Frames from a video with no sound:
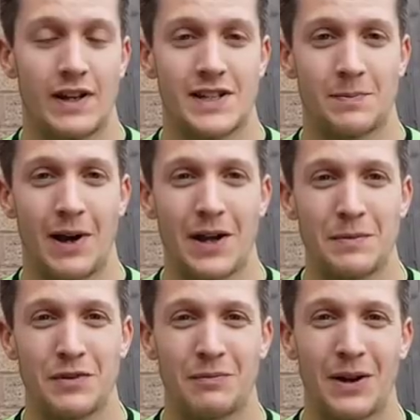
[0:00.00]
inspired
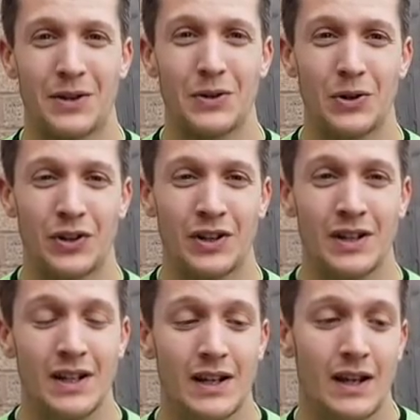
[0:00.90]
move by Gordon.
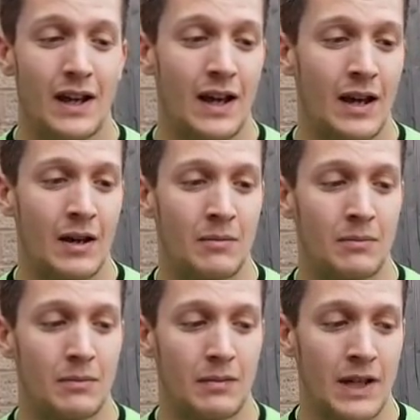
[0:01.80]
Um,